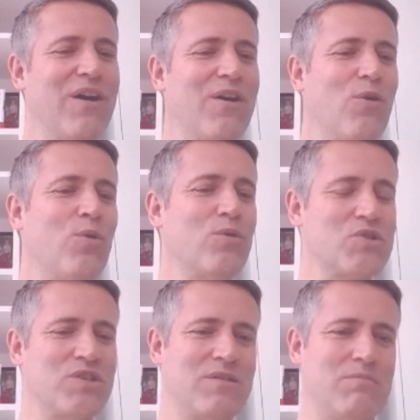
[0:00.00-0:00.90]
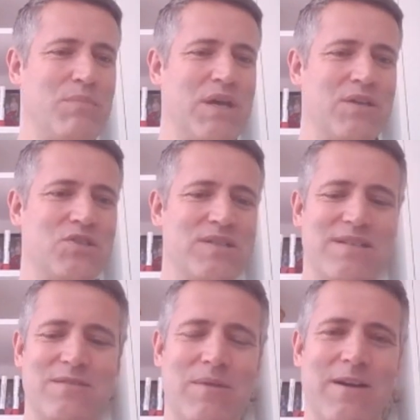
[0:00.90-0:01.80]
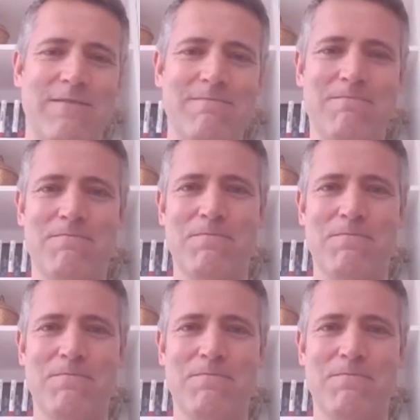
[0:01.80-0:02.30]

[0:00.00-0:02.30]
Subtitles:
auction purchase as well.